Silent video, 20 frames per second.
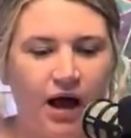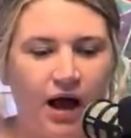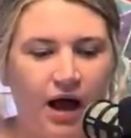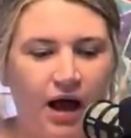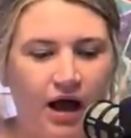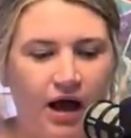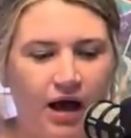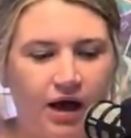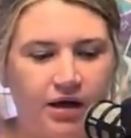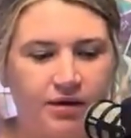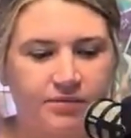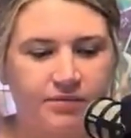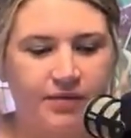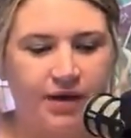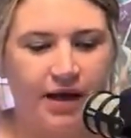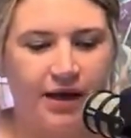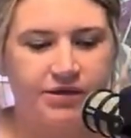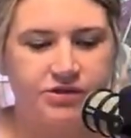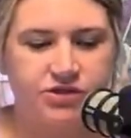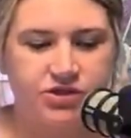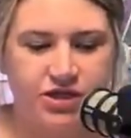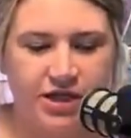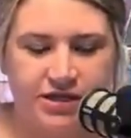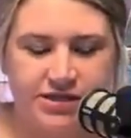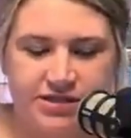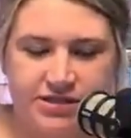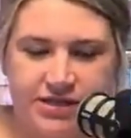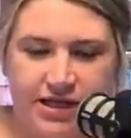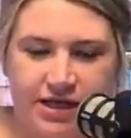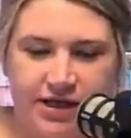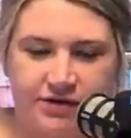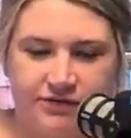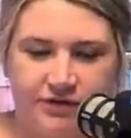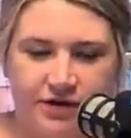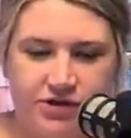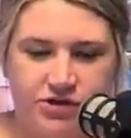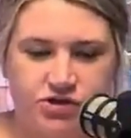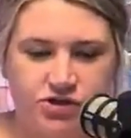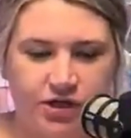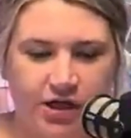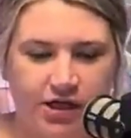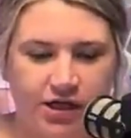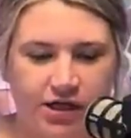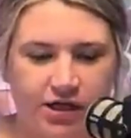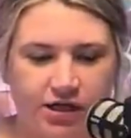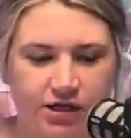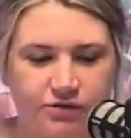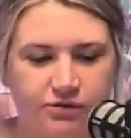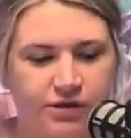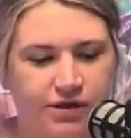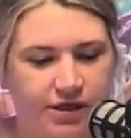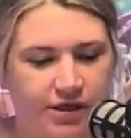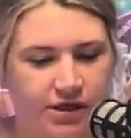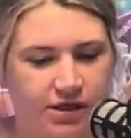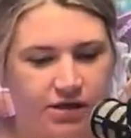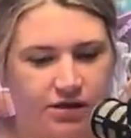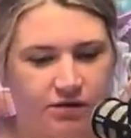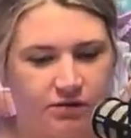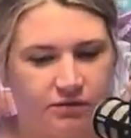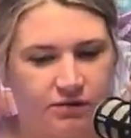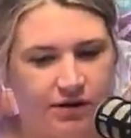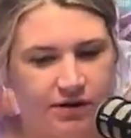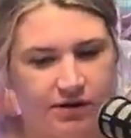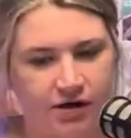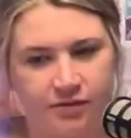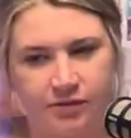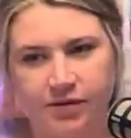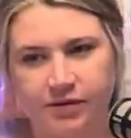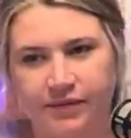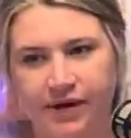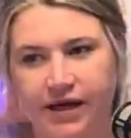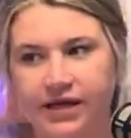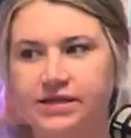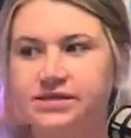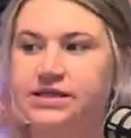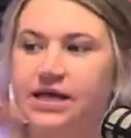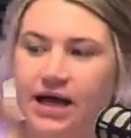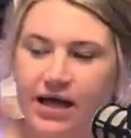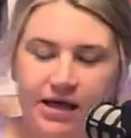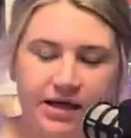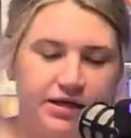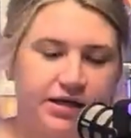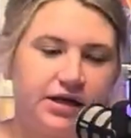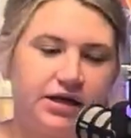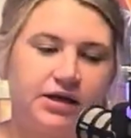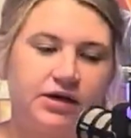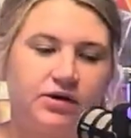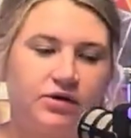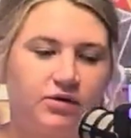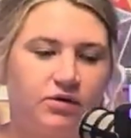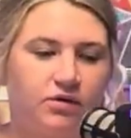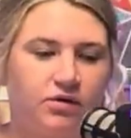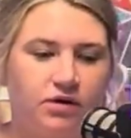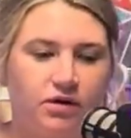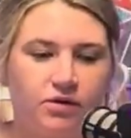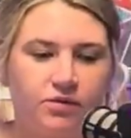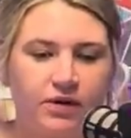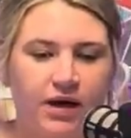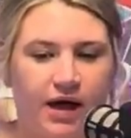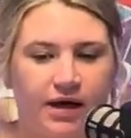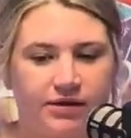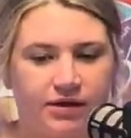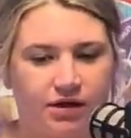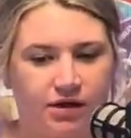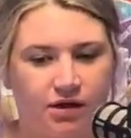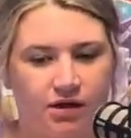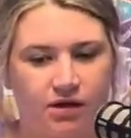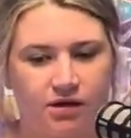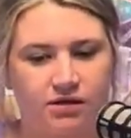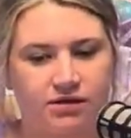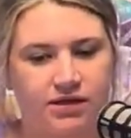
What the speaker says: And just getting frustrated with whether it be my anxiety or what other